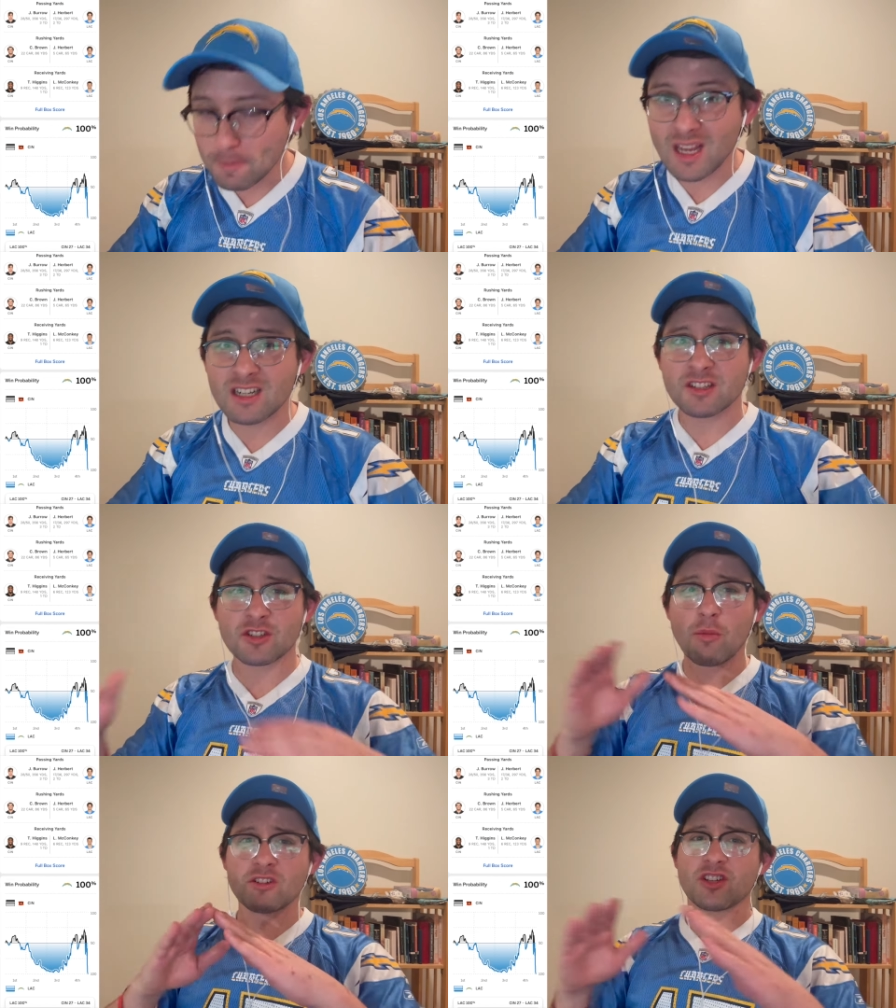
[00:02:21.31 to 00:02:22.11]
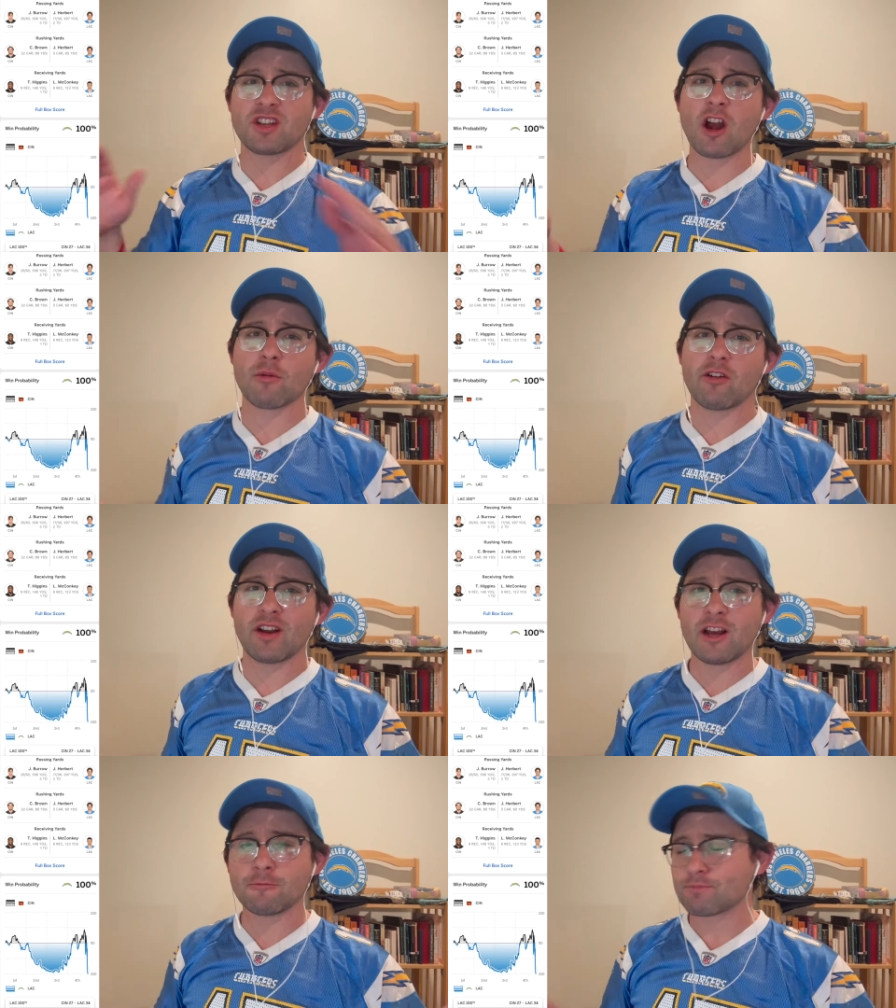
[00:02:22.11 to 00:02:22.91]
There's so much to talk about right
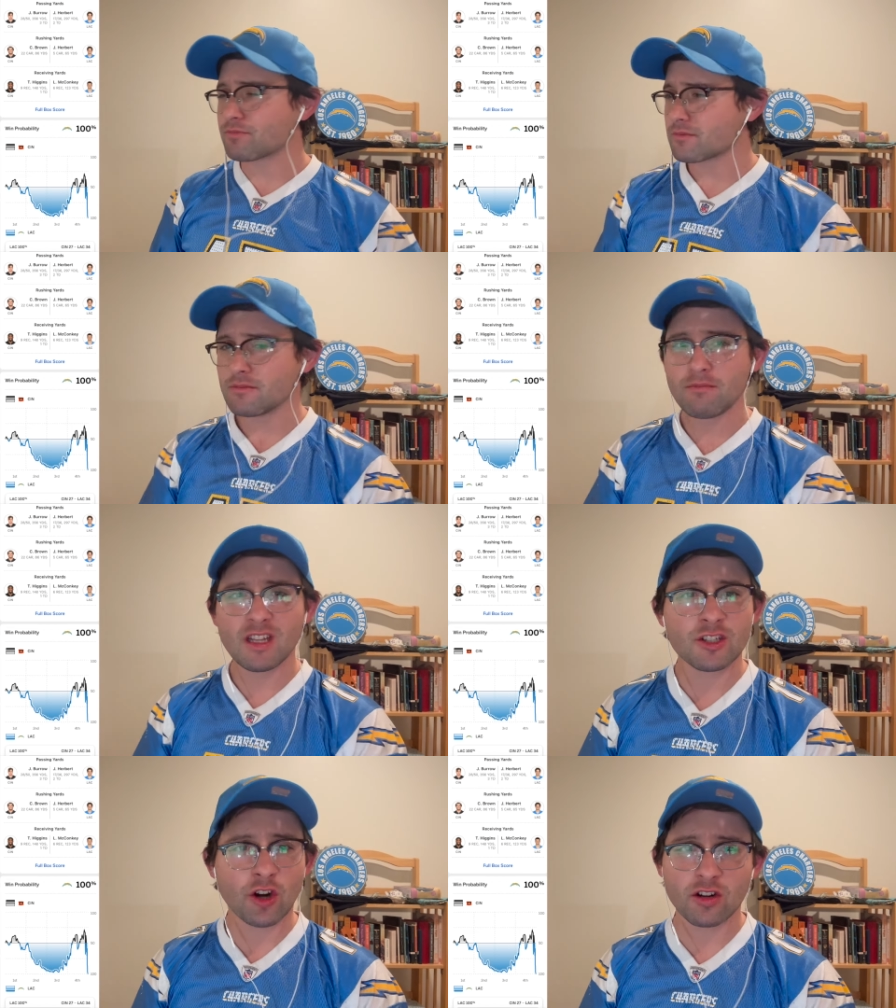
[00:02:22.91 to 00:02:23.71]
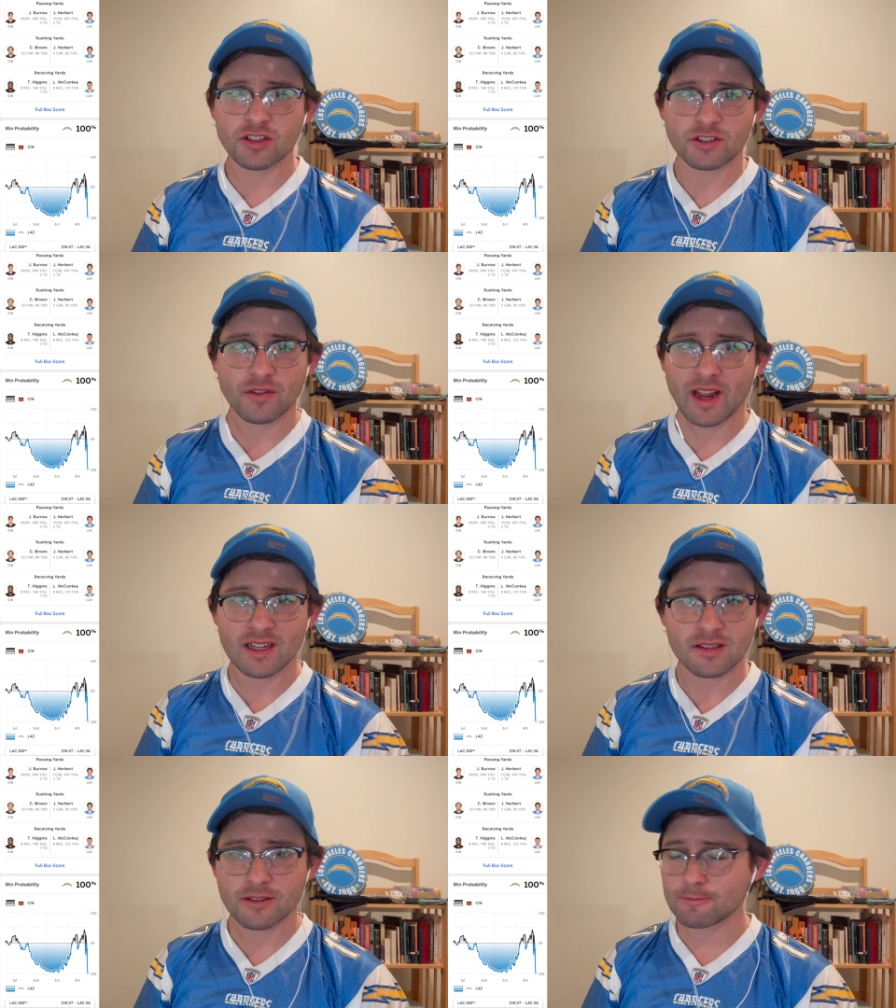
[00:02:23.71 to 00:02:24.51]
now, Chargers
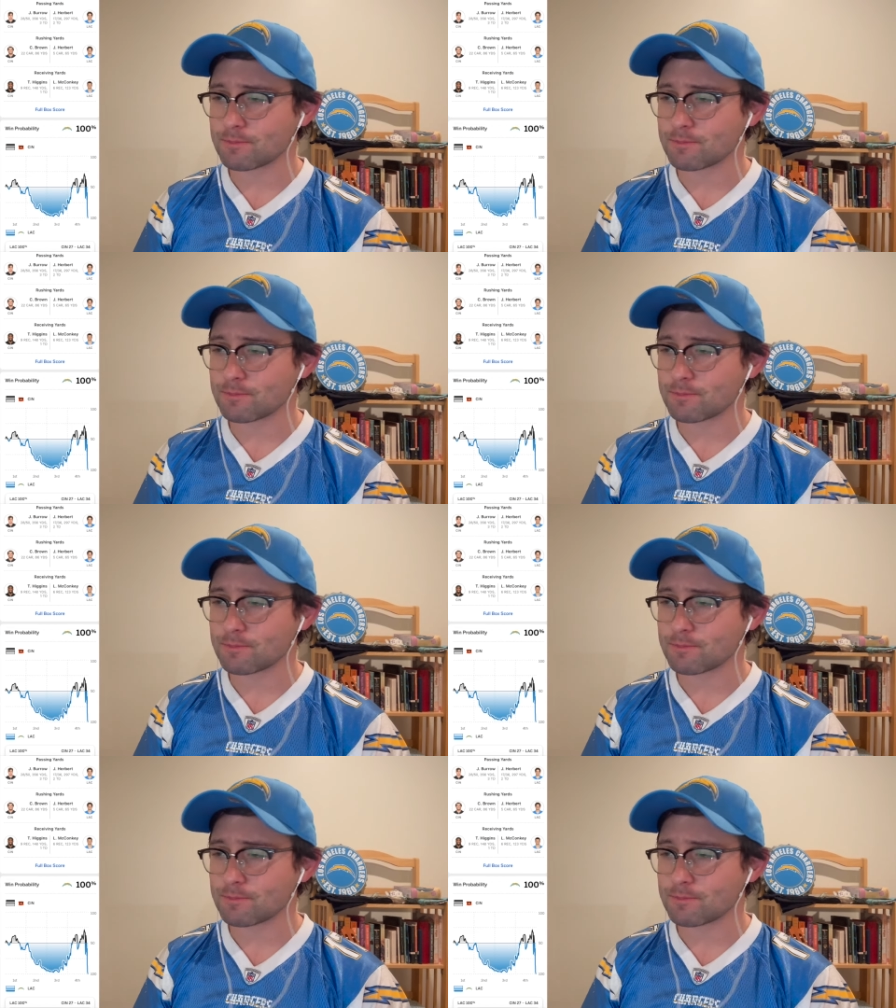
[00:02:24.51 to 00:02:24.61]
fans.